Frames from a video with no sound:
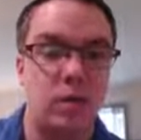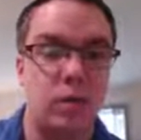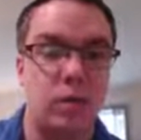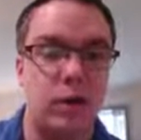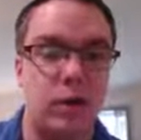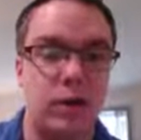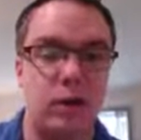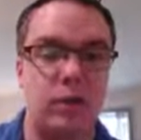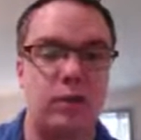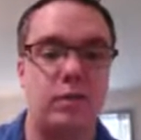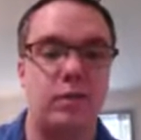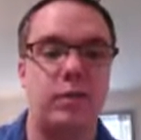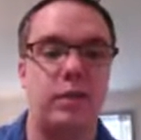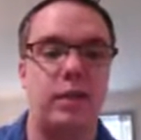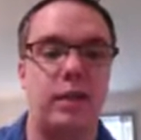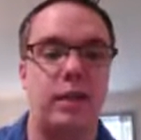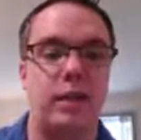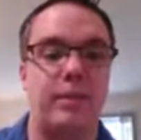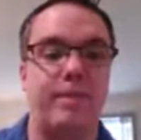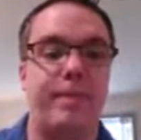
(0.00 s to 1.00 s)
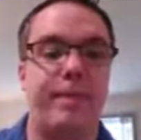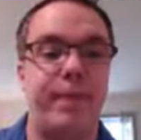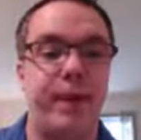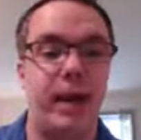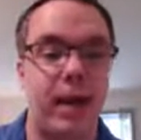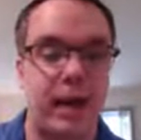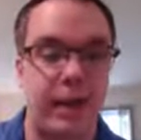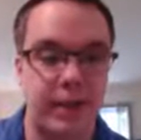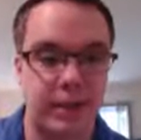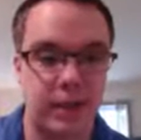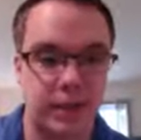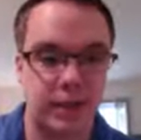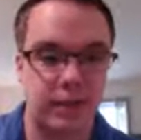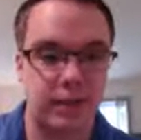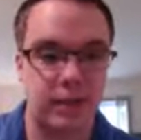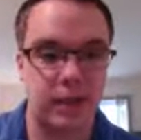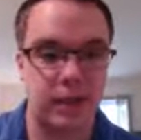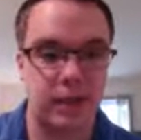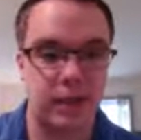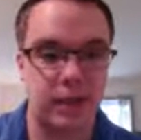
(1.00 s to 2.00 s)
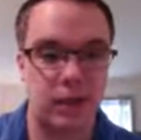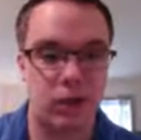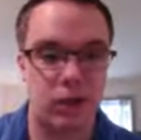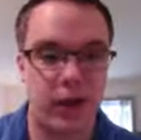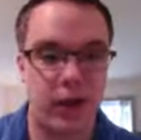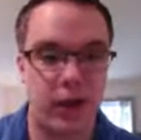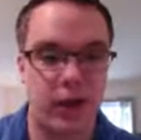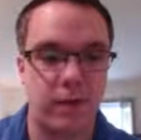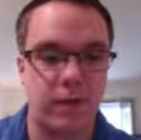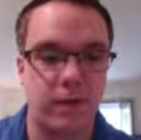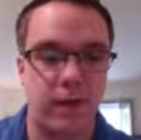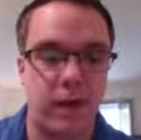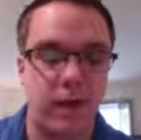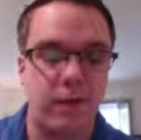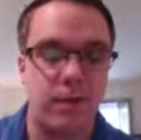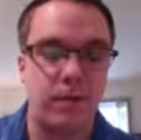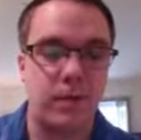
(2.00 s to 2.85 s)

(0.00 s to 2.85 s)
we're going to use the positive side of the graph.